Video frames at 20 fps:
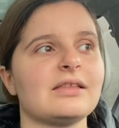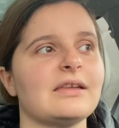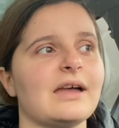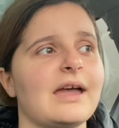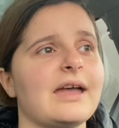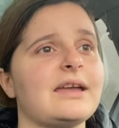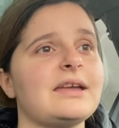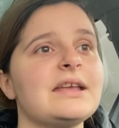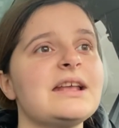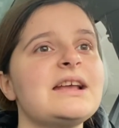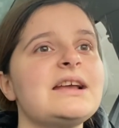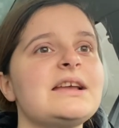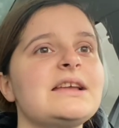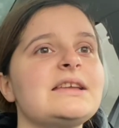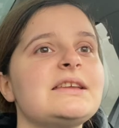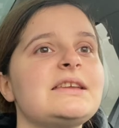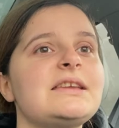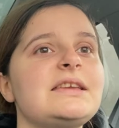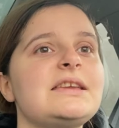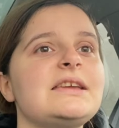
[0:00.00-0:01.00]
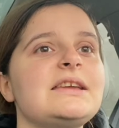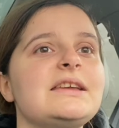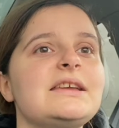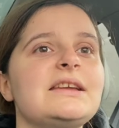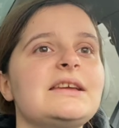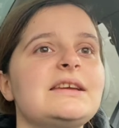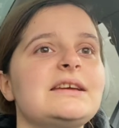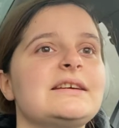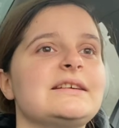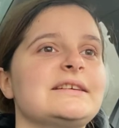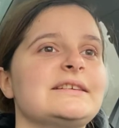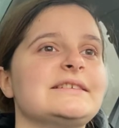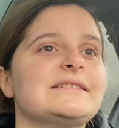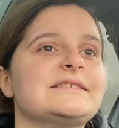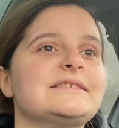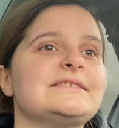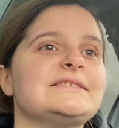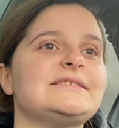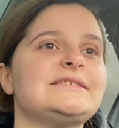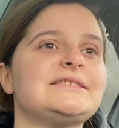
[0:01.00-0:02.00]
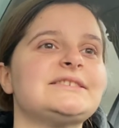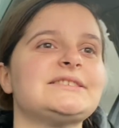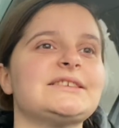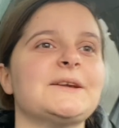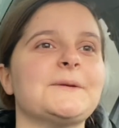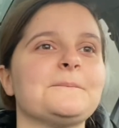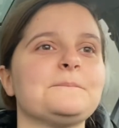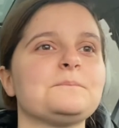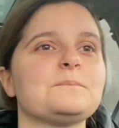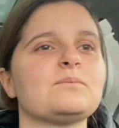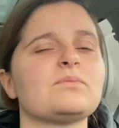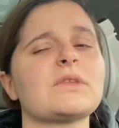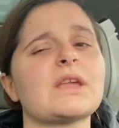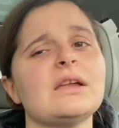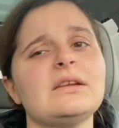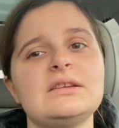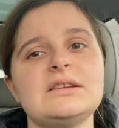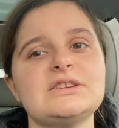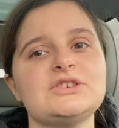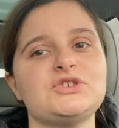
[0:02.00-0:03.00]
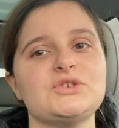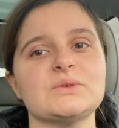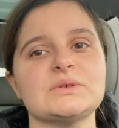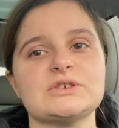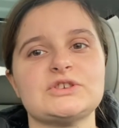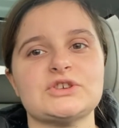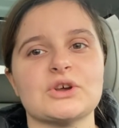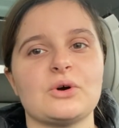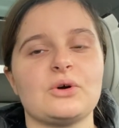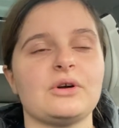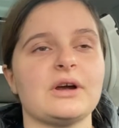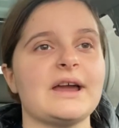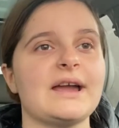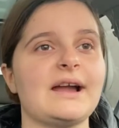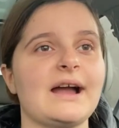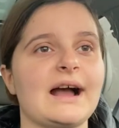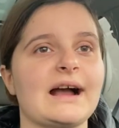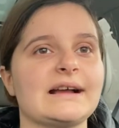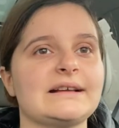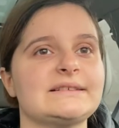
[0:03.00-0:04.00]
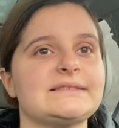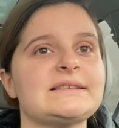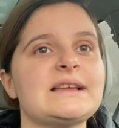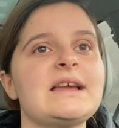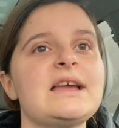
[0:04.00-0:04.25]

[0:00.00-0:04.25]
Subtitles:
Like, he's doing so great, guys.